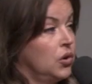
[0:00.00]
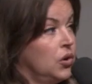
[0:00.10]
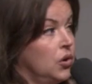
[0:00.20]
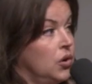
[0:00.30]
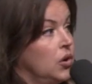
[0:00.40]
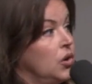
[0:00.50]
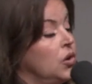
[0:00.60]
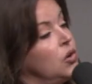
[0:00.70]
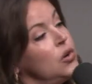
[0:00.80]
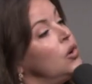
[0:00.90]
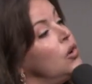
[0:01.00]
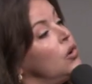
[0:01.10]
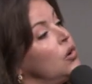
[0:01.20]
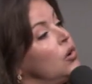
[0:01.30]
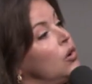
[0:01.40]

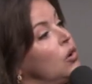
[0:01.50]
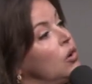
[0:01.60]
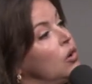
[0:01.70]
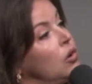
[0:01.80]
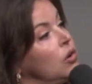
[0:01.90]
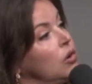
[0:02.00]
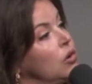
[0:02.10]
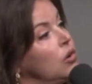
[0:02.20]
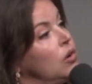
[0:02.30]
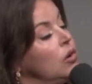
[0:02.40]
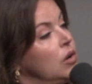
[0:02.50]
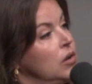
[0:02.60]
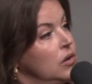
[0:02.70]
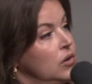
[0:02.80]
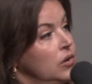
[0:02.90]

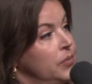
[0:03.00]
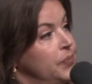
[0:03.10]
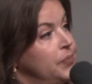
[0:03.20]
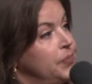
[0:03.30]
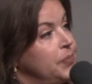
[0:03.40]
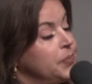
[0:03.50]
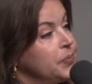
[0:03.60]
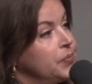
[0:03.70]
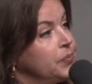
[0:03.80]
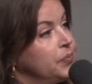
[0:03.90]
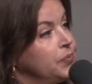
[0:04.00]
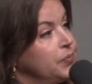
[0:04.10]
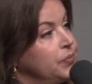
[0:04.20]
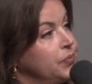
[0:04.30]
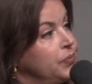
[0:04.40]

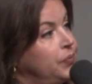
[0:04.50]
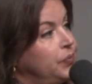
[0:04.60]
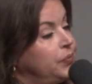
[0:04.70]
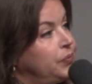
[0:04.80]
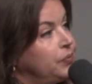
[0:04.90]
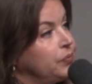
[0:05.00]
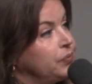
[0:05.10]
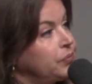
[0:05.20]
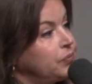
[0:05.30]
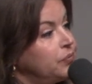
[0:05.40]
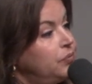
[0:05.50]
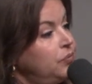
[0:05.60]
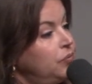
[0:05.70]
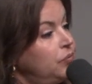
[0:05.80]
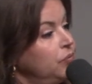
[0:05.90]

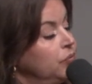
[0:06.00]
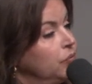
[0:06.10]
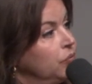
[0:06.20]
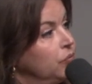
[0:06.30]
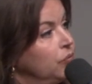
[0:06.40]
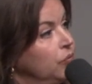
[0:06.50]
No words are spoken by the person on screen.